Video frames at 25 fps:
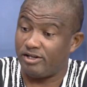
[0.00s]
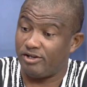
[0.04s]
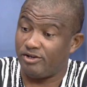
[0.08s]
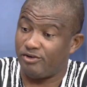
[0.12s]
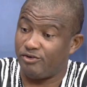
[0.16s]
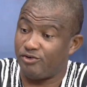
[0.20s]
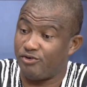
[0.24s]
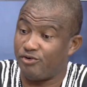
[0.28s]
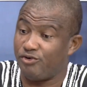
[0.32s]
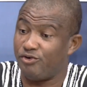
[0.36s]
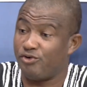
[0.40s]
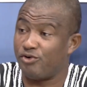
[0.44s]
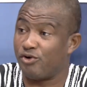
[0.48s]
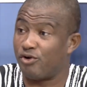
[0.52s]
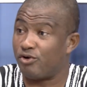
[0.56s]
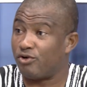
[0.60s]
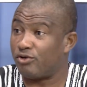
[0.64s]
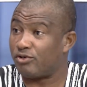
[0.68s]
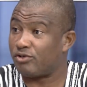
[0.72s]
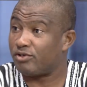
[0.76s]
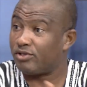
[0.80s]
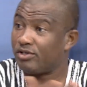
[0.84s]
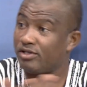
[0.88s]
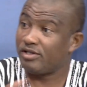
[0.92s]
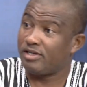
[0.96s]

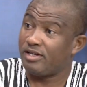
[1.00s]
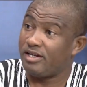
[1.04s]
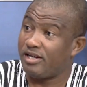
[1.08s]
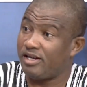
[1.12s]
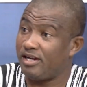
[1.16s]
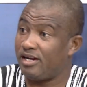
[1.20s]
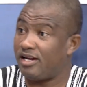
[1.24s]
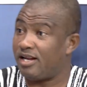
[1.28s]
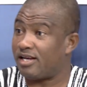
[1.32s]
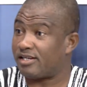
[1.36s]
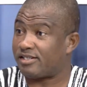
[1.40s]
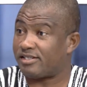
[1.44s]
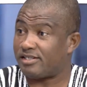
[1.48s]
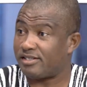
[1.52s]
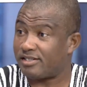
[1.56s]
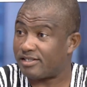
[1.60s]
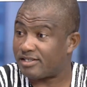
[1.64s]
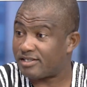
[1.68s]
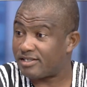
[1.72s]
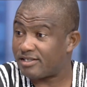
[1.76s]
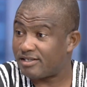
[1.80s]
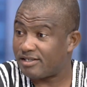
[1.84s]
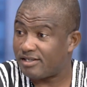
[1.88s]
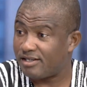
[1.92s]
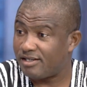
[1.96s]
union
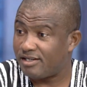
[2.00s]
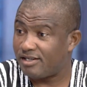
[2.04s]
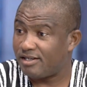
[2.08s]
elections.